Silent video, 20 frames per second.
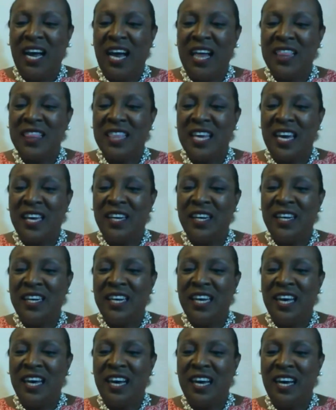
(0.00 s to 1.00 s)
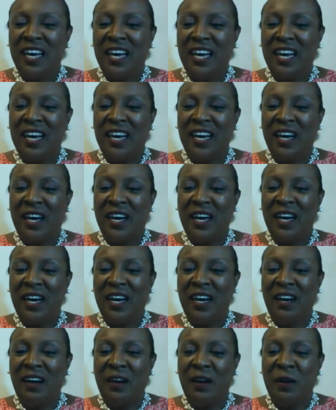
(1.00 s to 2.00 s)
and then
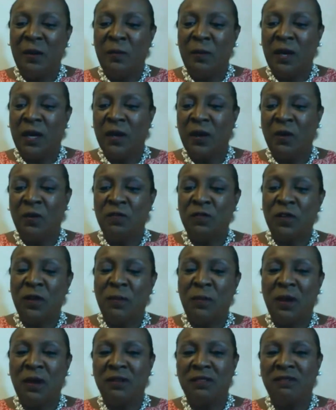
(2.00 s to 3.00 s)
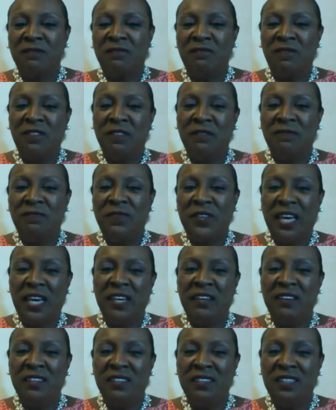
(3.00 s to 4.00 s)
I'll go for about
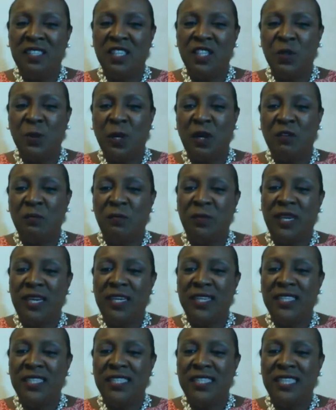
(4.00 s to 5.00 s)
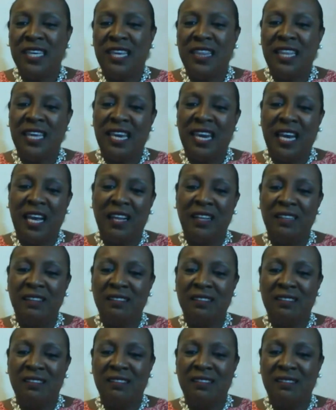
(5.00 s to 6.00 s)
10 to 12 minutes, and then I'll